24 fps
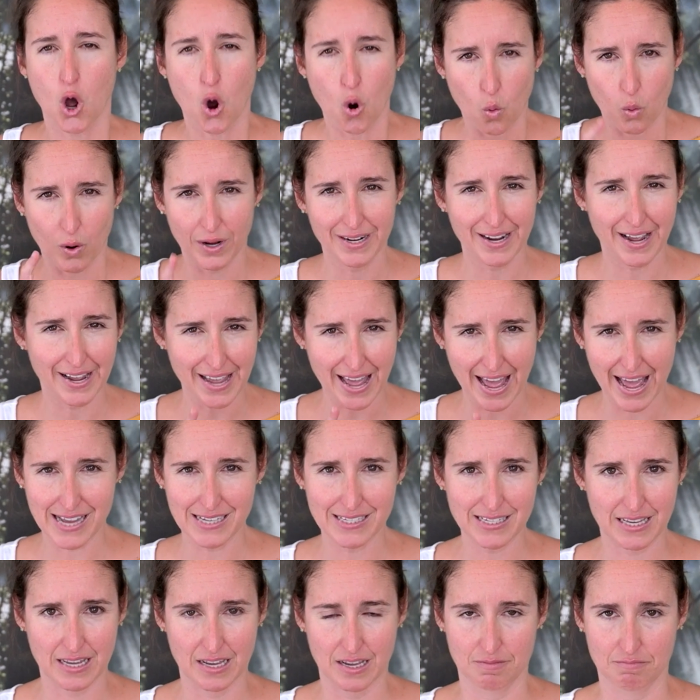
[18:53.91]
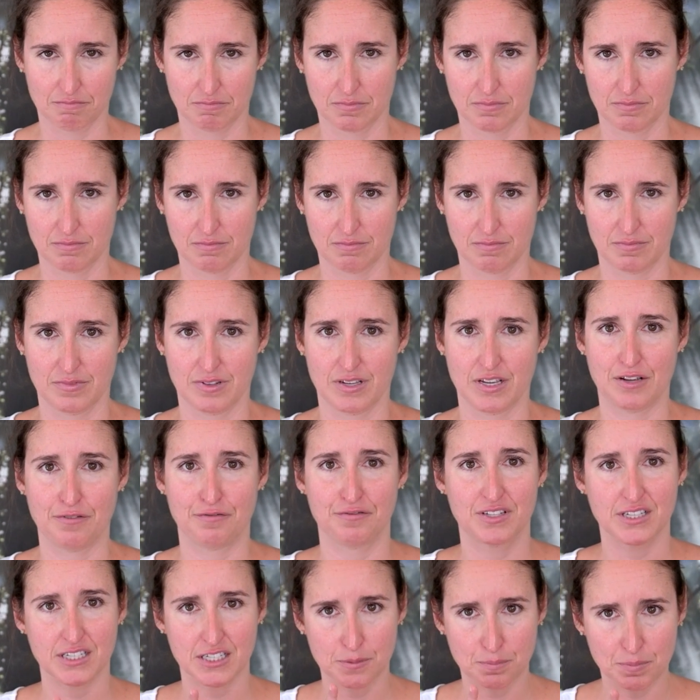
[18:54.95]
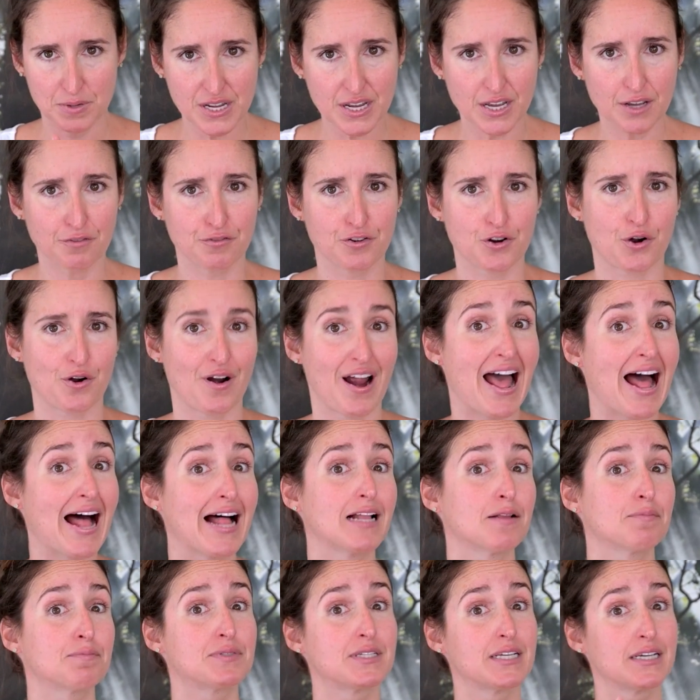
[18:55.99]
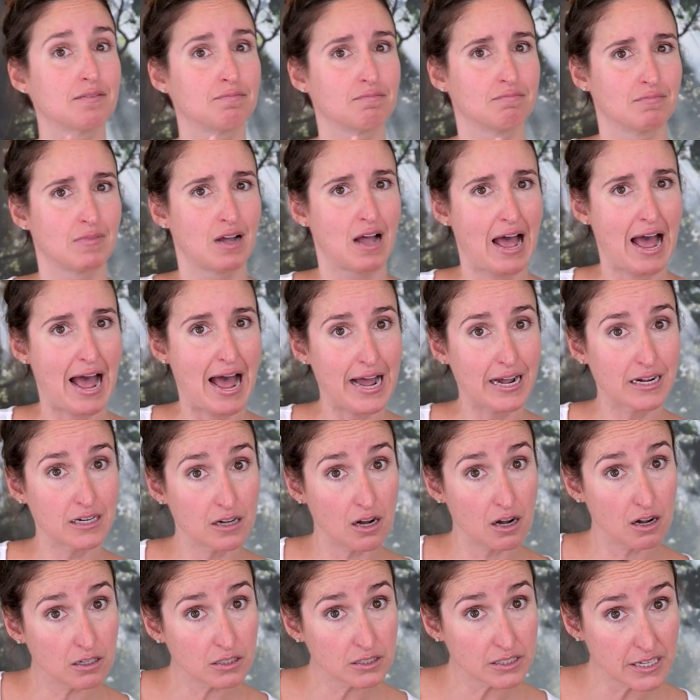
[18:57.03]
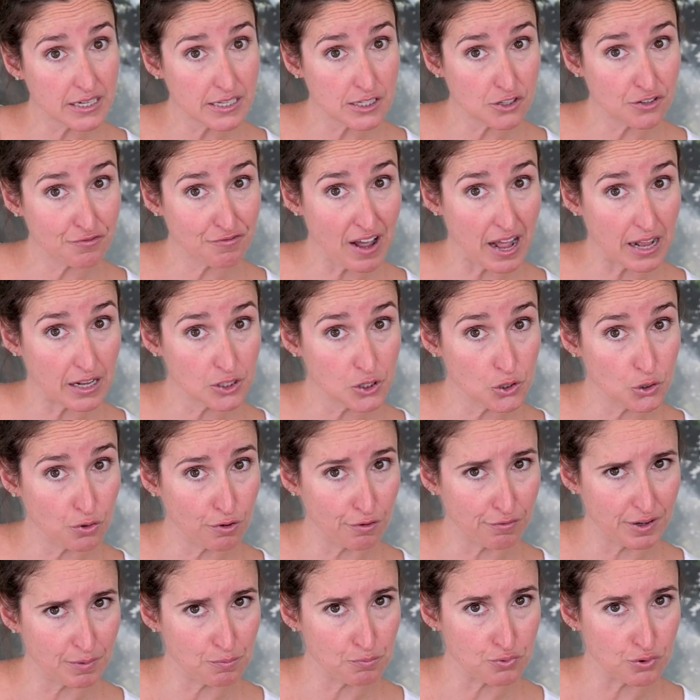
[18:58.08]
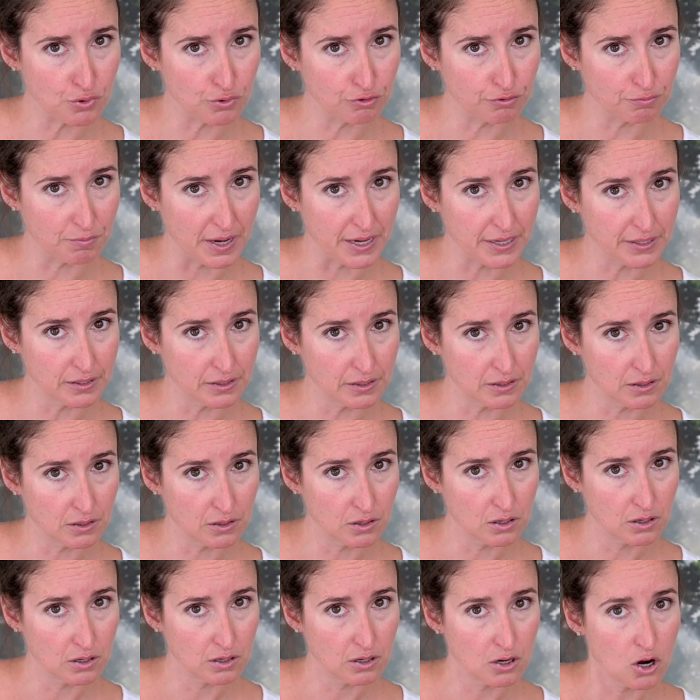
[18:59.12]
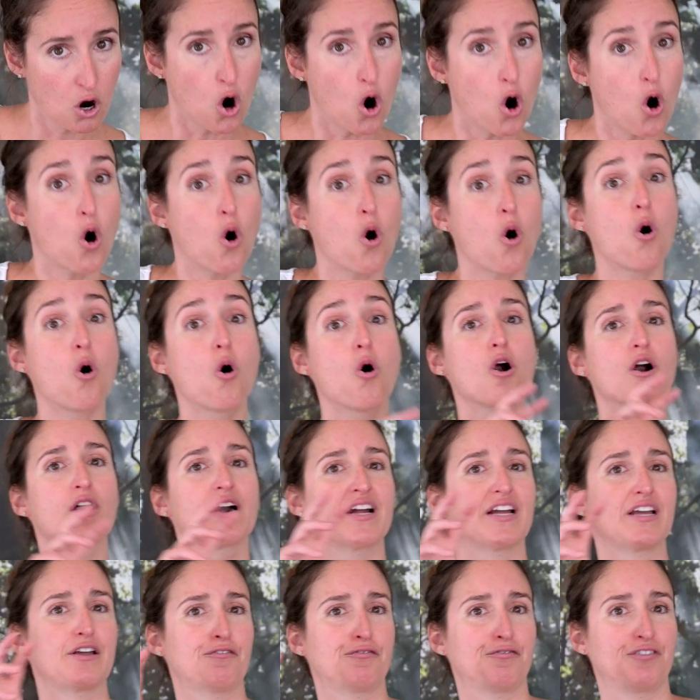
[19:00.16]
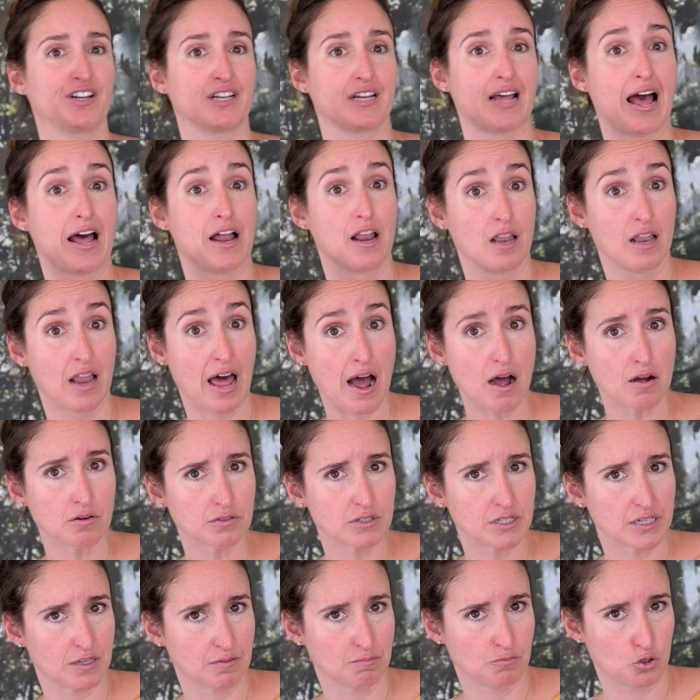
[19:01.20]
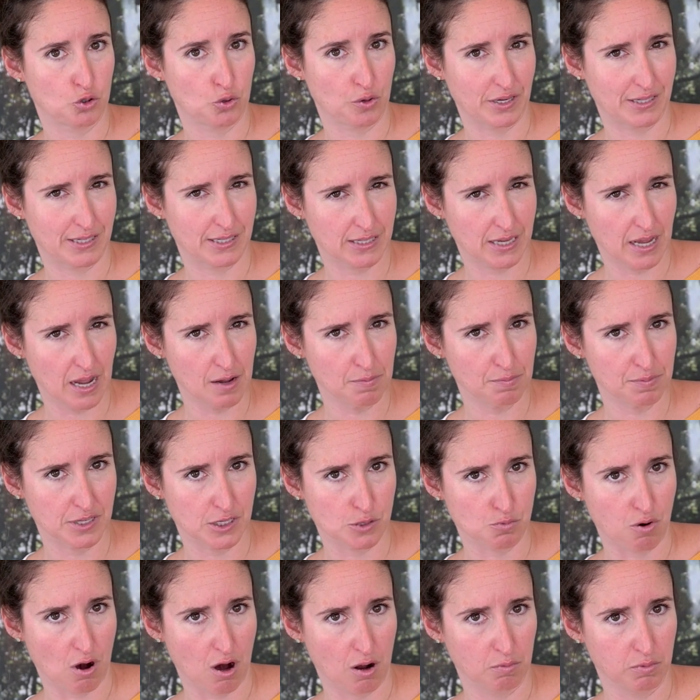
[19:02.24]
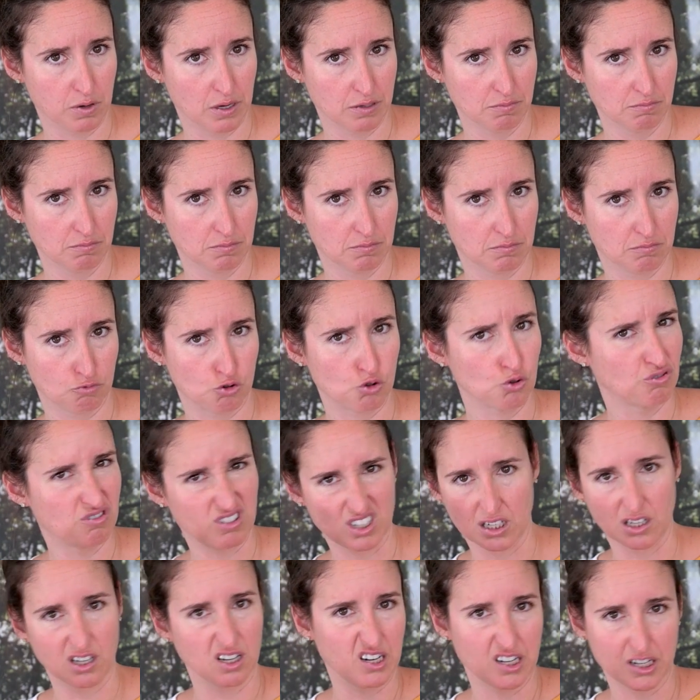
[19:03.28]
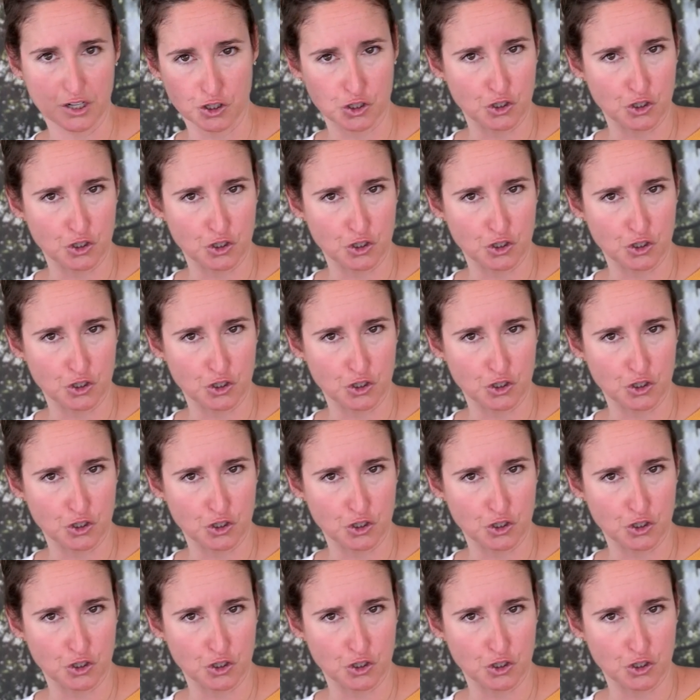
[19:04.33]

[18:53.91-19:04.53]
When I asked him if this behavior helped him act on his value of improvement, or if it allowed him to escape his problem, to delay a